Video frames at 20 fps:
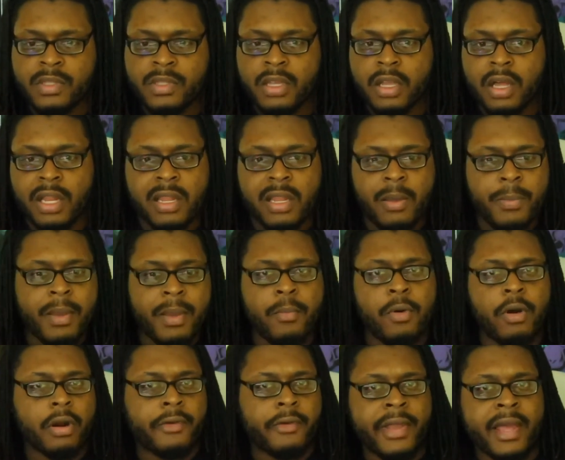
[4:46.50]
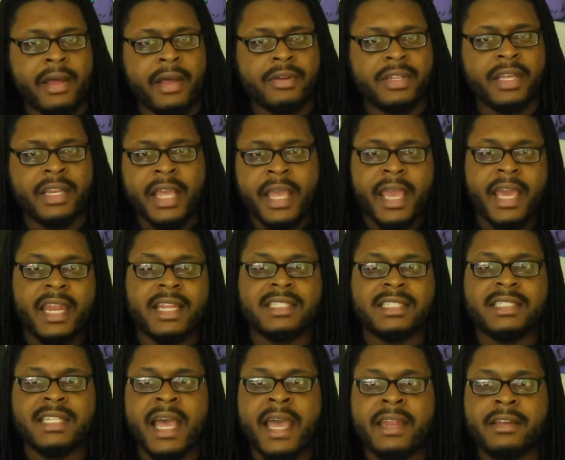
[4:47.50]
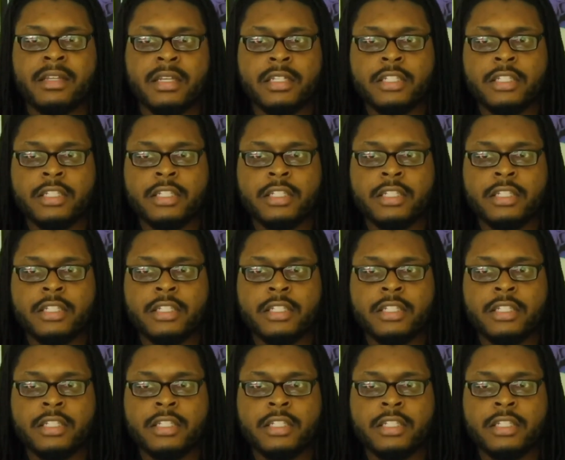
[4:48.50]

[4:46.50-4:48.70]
a little bit more grounded, and it's not